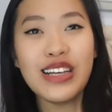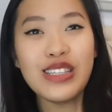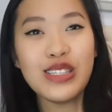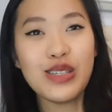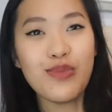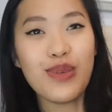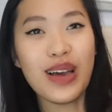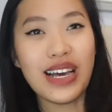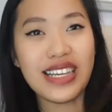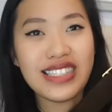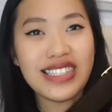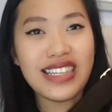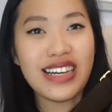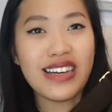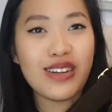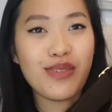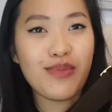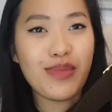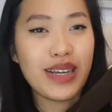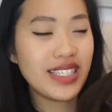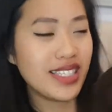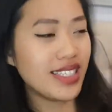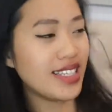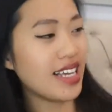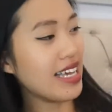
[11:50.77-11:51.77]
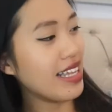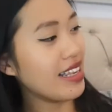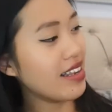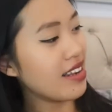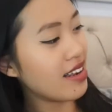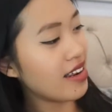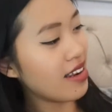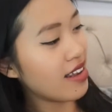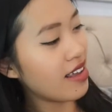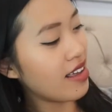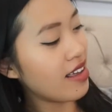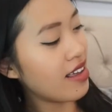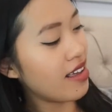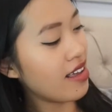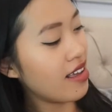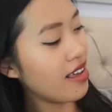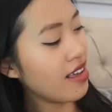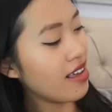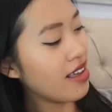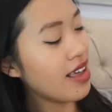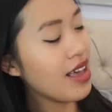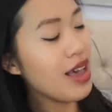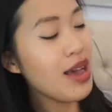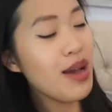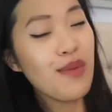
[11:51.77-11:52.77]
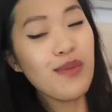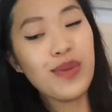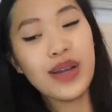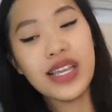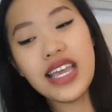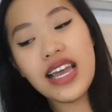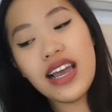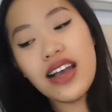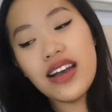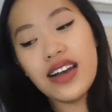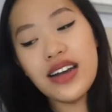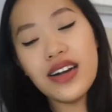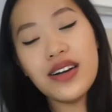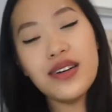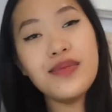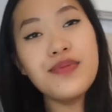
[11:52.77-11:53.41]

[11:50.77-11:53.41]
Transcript: to pass down to my son. But yeah,